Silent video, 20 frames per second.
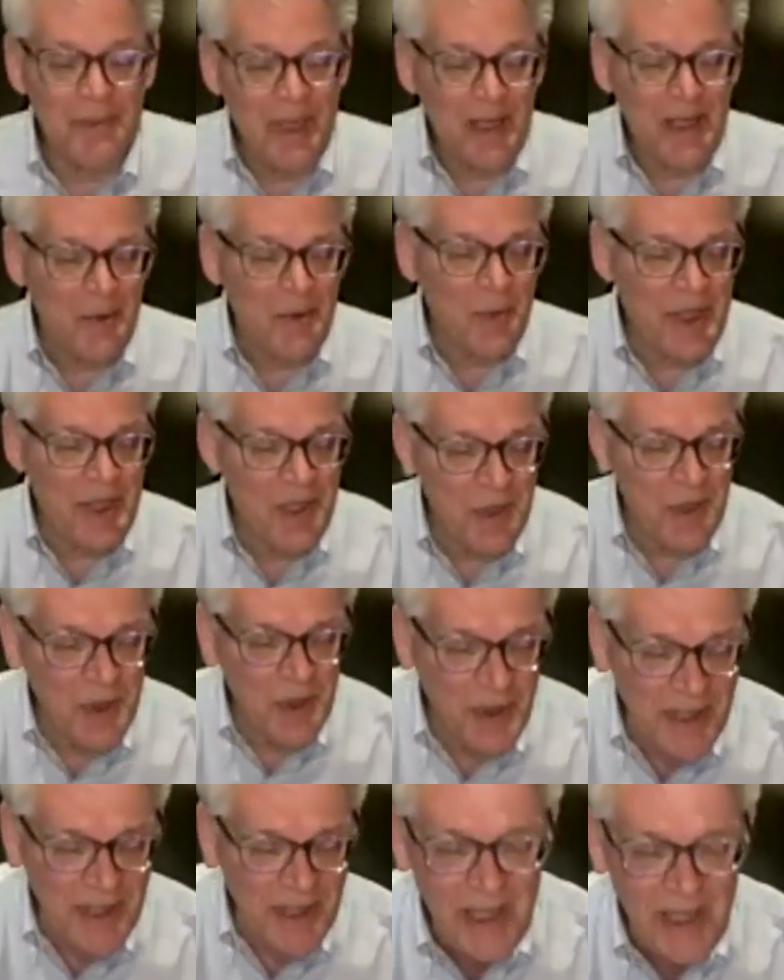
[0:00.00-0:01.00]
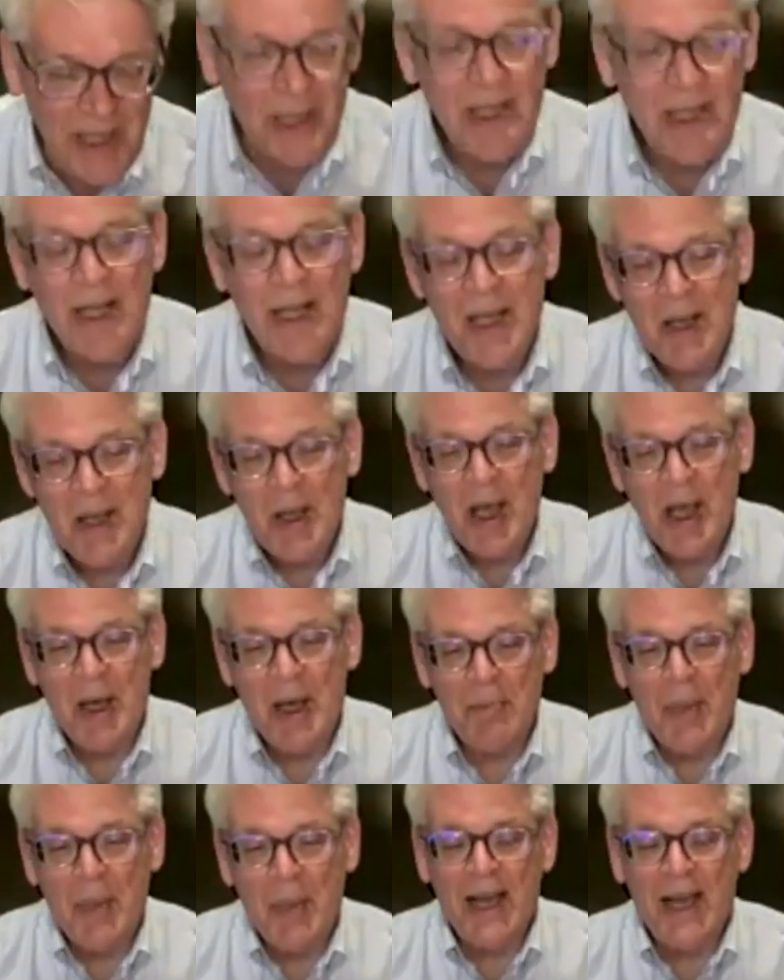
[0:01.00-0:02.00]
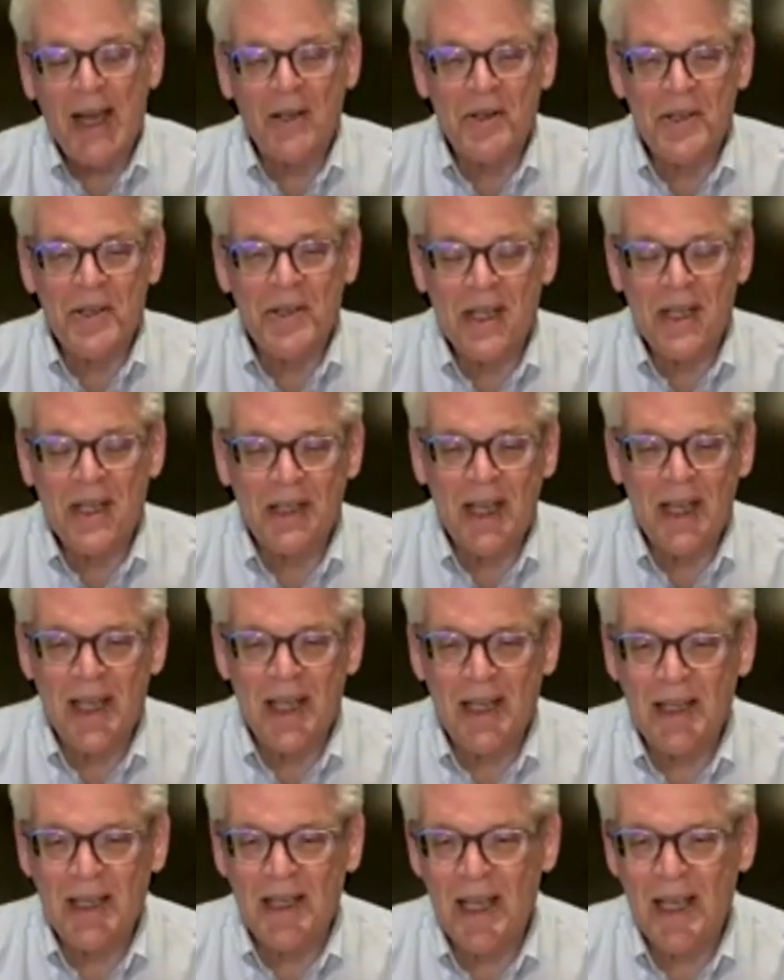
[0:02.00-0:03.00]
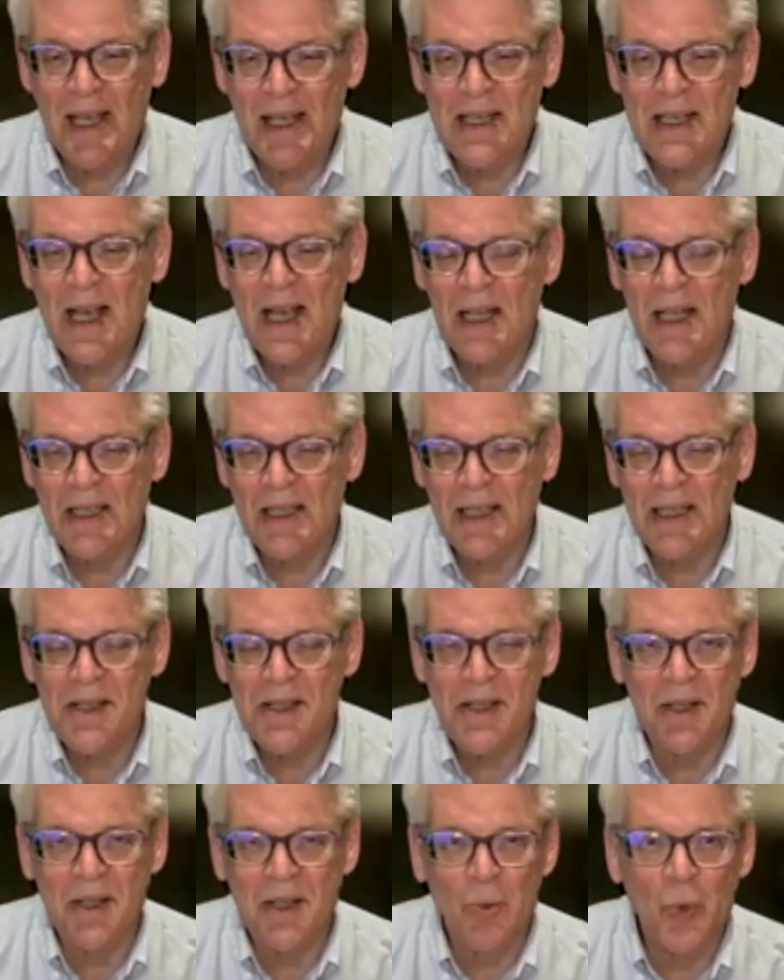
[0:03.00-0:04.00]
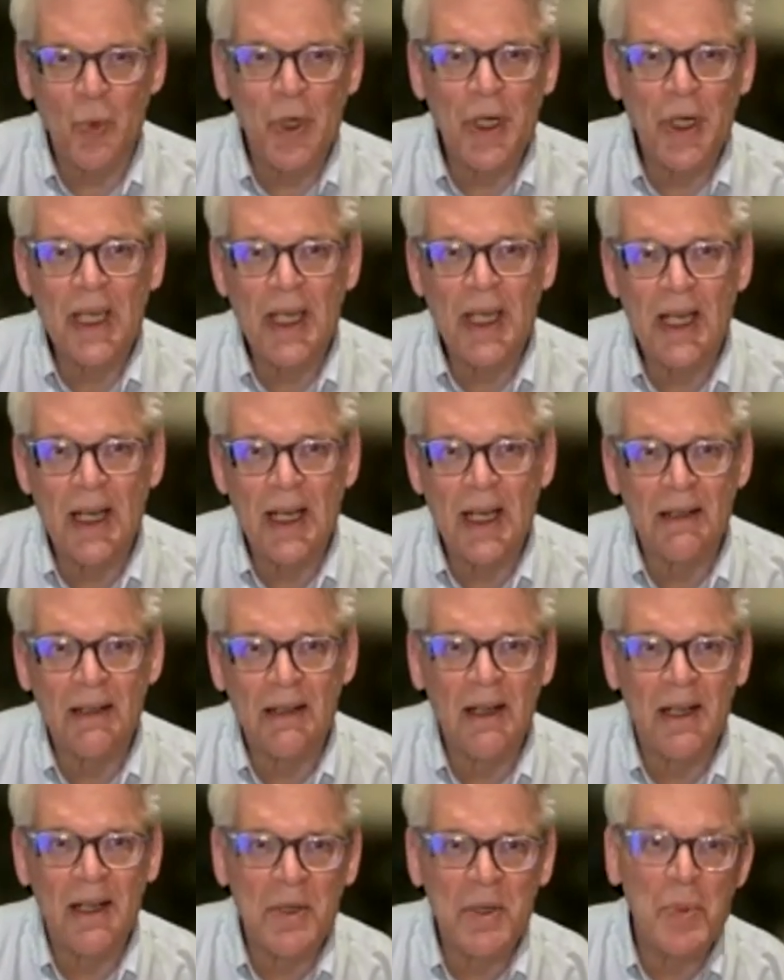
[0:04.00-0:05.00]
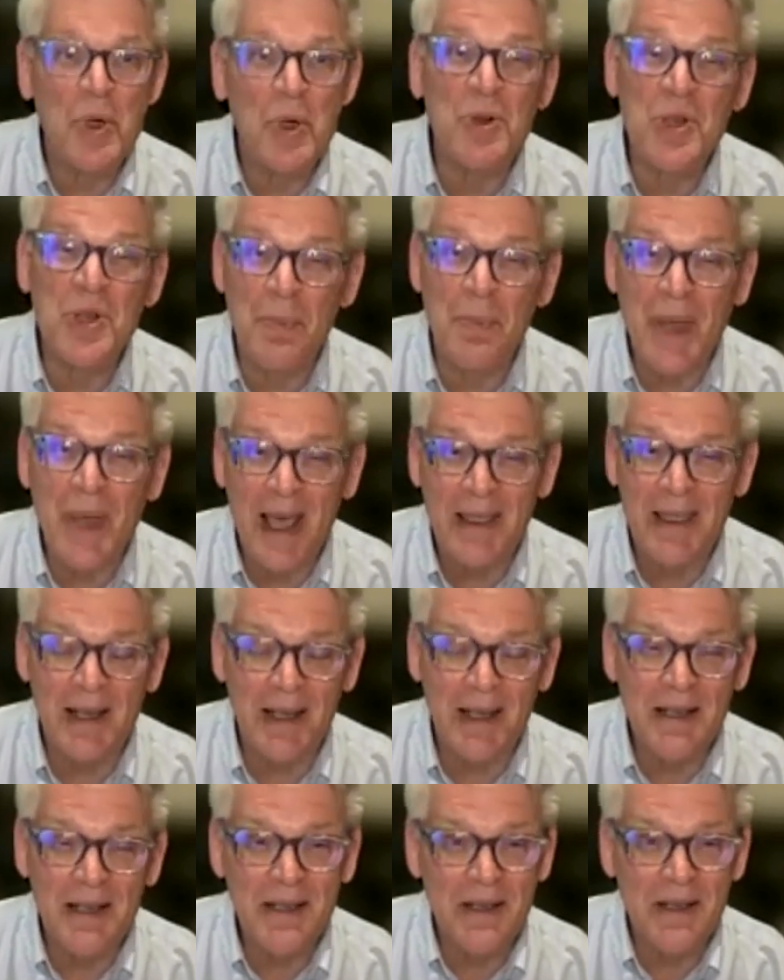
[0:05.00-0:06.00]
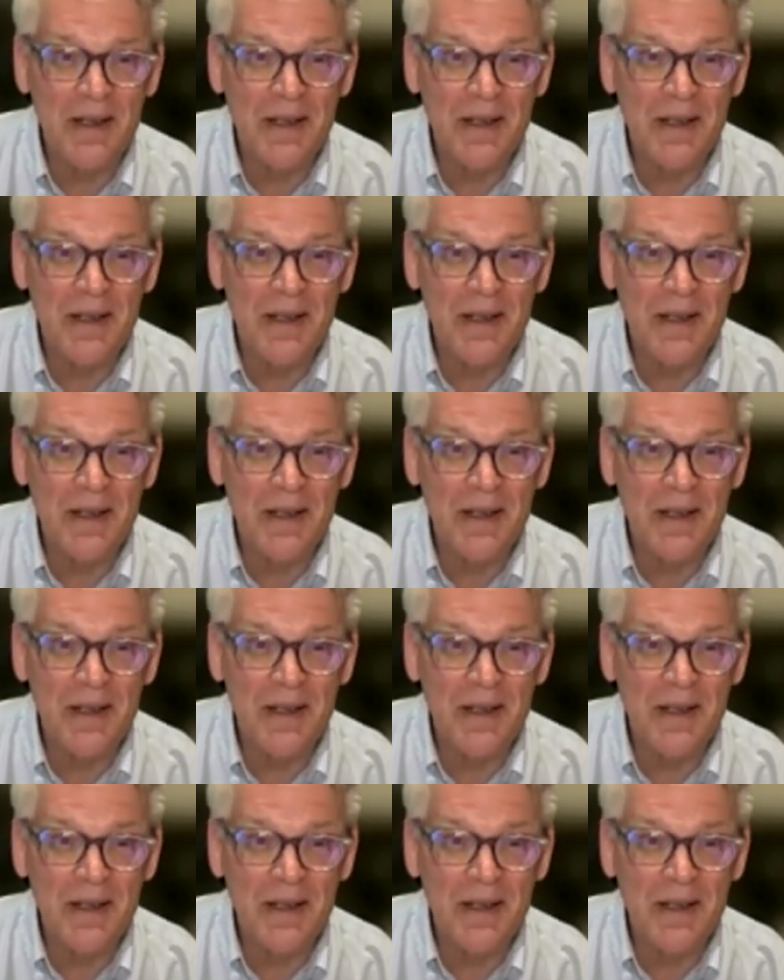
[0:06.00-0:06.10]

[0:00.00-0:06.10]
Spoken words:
what they're doing there. Byers and his colleagues are working on entrepreneurship ethics.